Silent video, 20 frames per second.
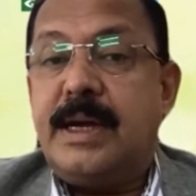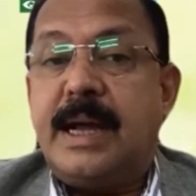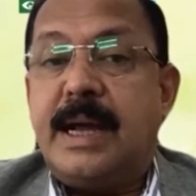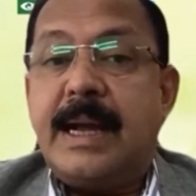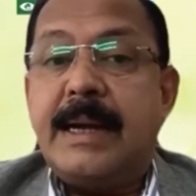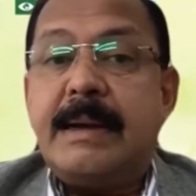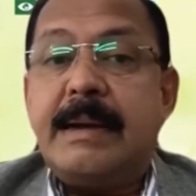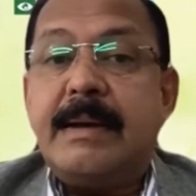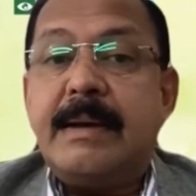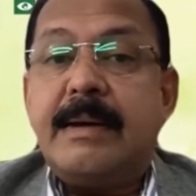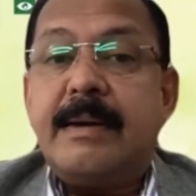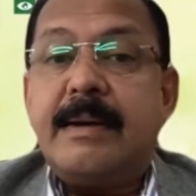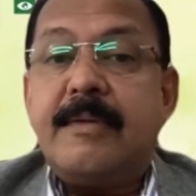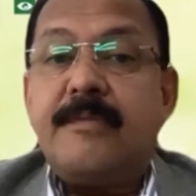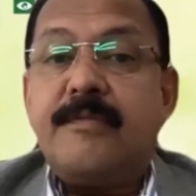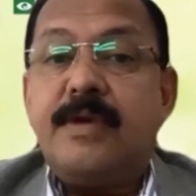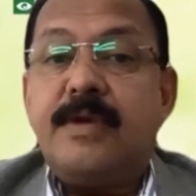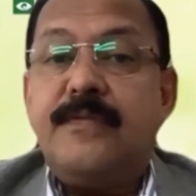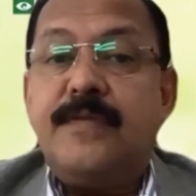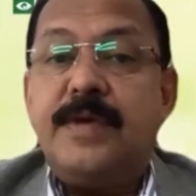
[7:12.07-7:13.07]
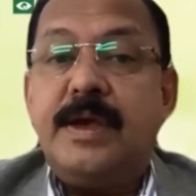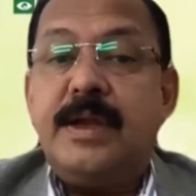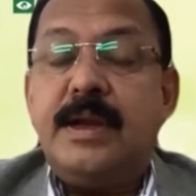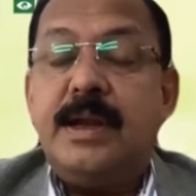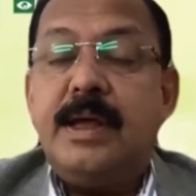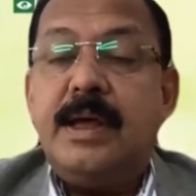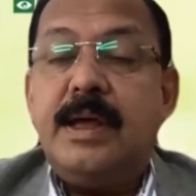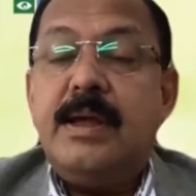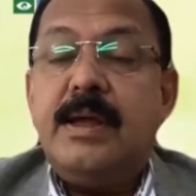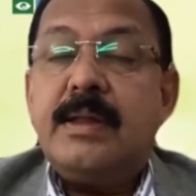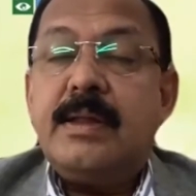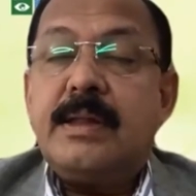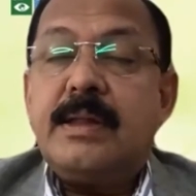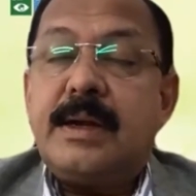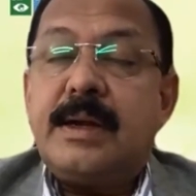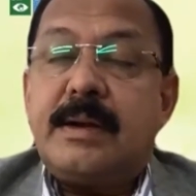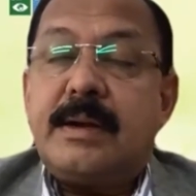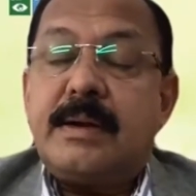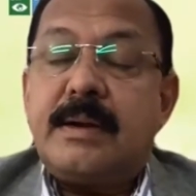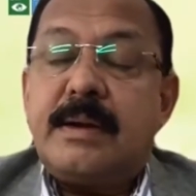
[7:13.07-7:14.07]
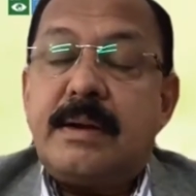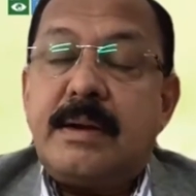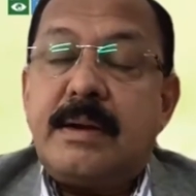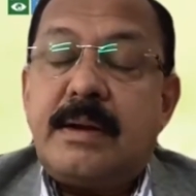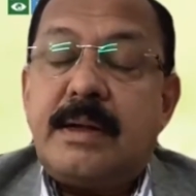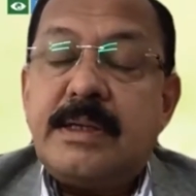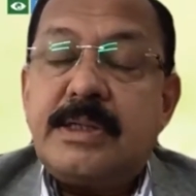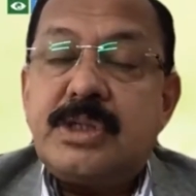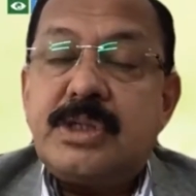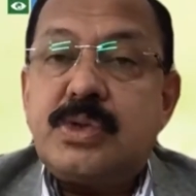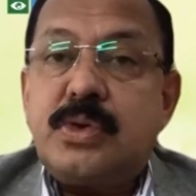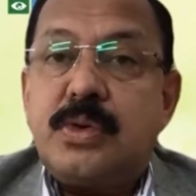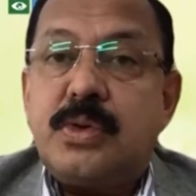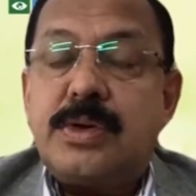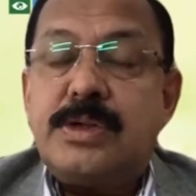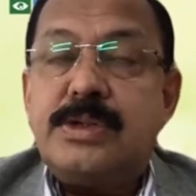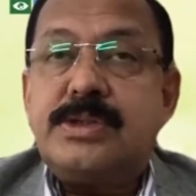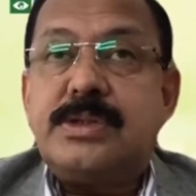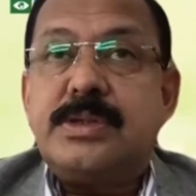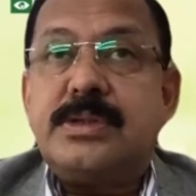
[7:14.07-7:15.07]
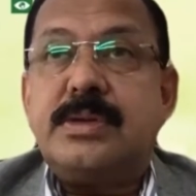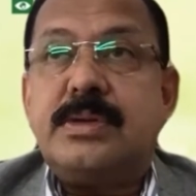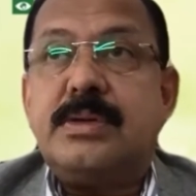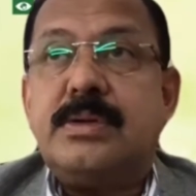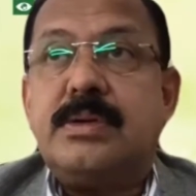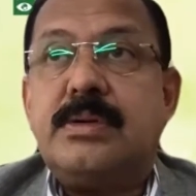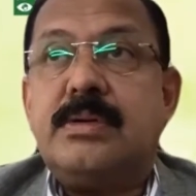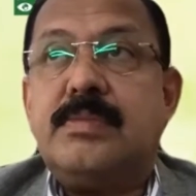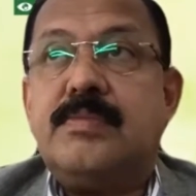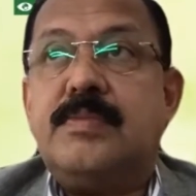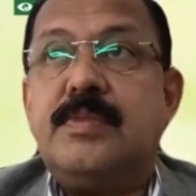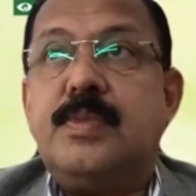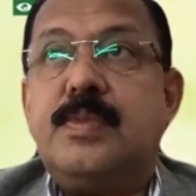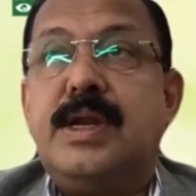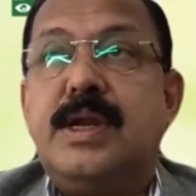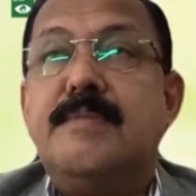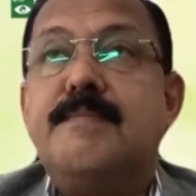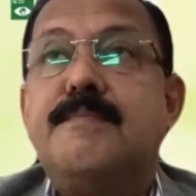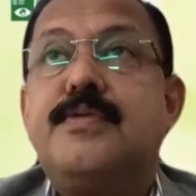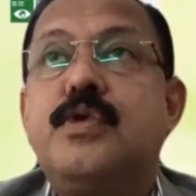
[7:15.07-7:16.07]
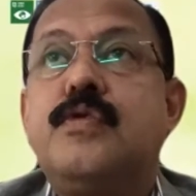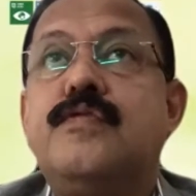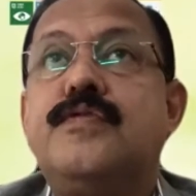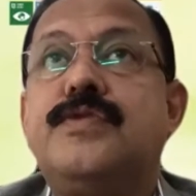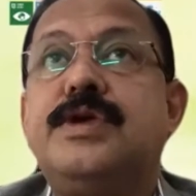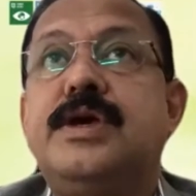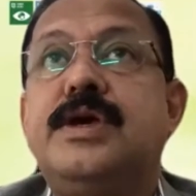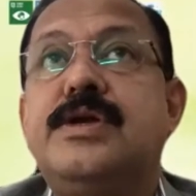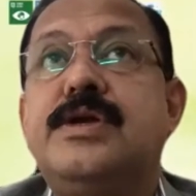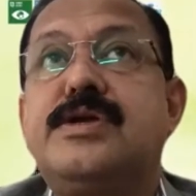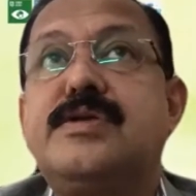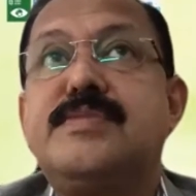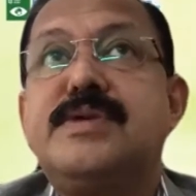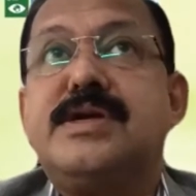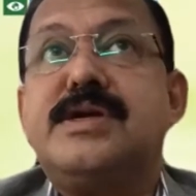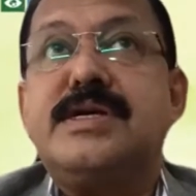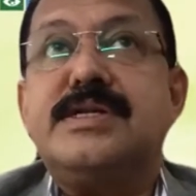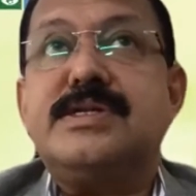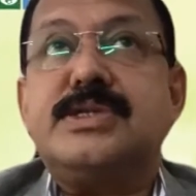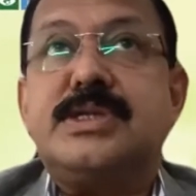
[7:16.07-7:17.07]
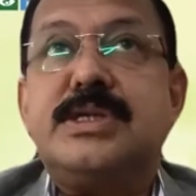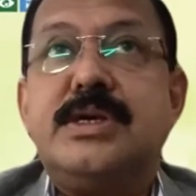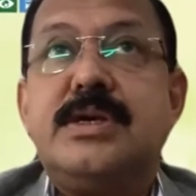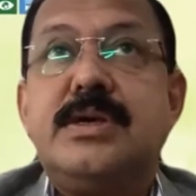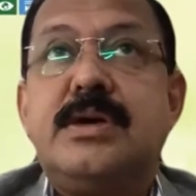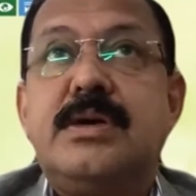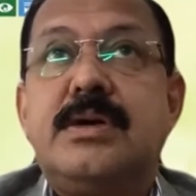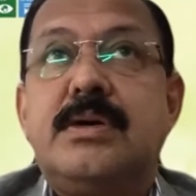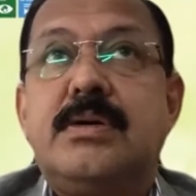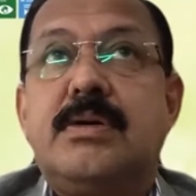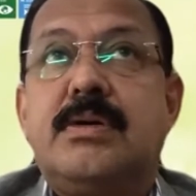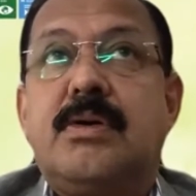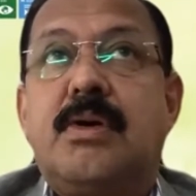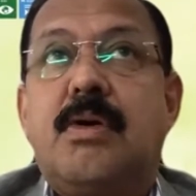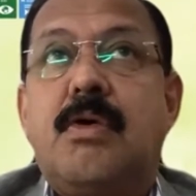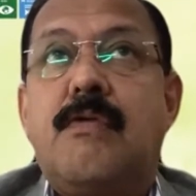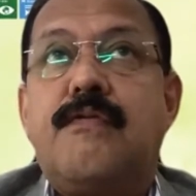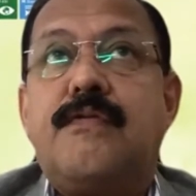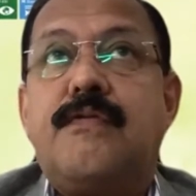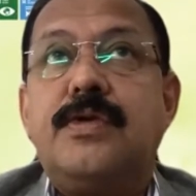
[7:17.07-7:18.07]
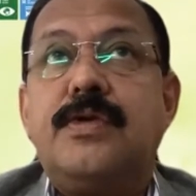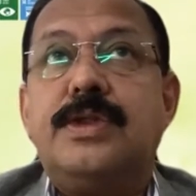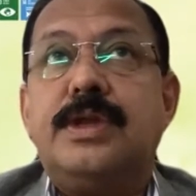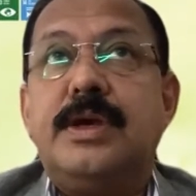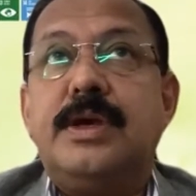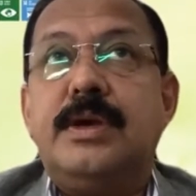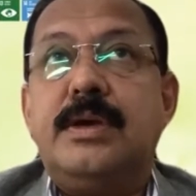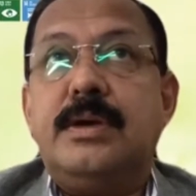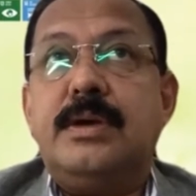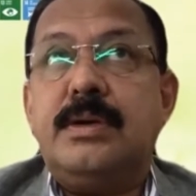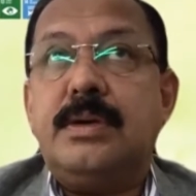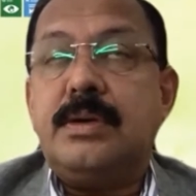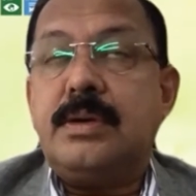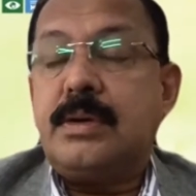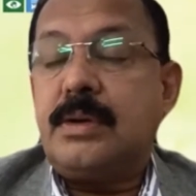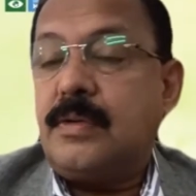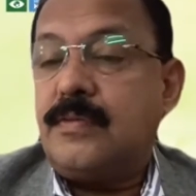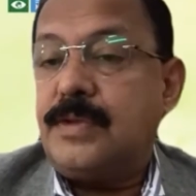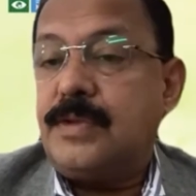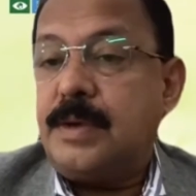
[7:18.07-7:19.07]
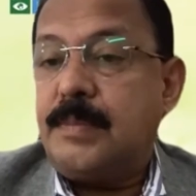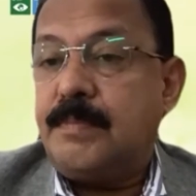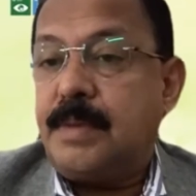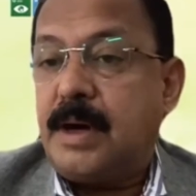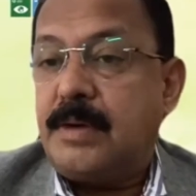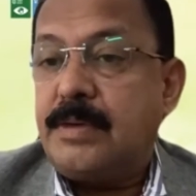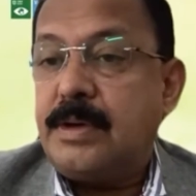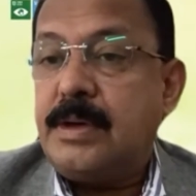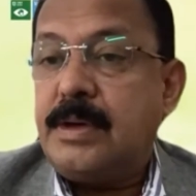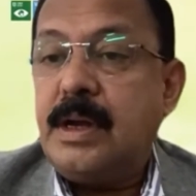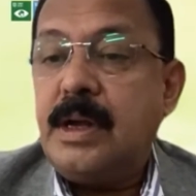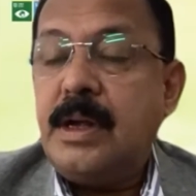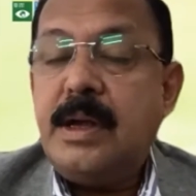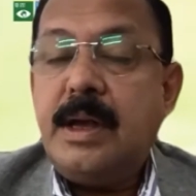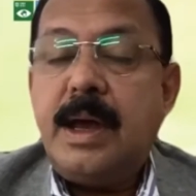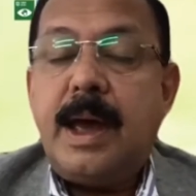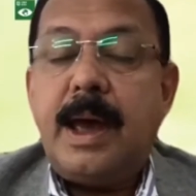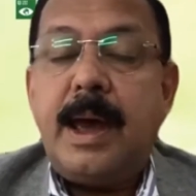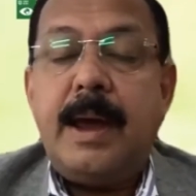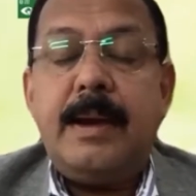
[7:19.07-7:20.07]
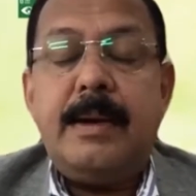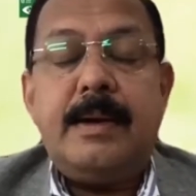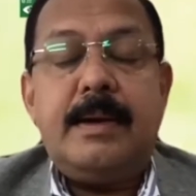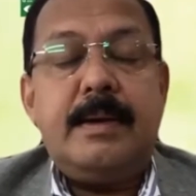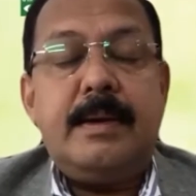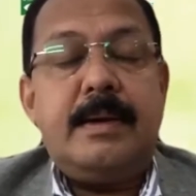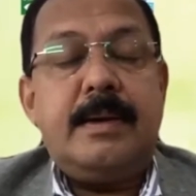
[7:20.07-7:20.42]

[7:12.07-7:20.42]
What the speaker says: And we feel that this storage will improve the intermittency of the power, and